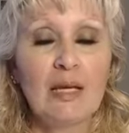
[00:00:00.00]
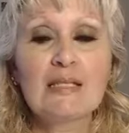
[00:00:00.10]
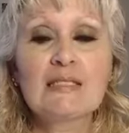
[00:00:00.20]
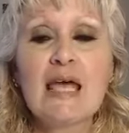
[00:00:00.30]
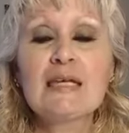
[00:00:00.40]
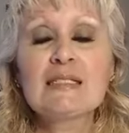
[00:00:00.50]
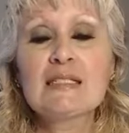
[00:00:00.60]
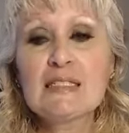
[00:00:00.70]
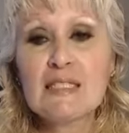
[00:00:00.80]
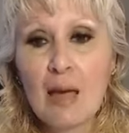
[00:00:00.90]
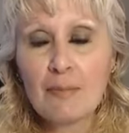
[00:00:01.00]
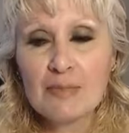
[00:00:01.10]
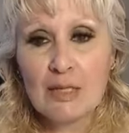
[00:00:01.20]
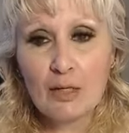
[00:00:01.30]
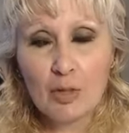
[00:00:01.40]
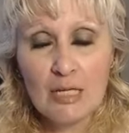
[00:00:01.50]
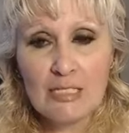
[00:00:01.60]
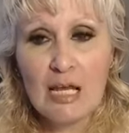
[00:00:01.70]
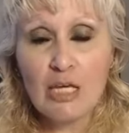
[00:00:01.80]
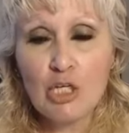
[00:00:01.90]
Take steps that are going to
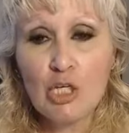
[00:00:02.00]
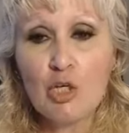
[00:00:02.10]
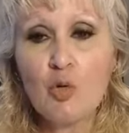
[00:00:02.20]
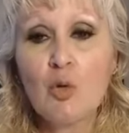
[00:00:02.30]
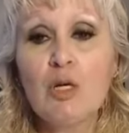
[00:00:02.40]
take you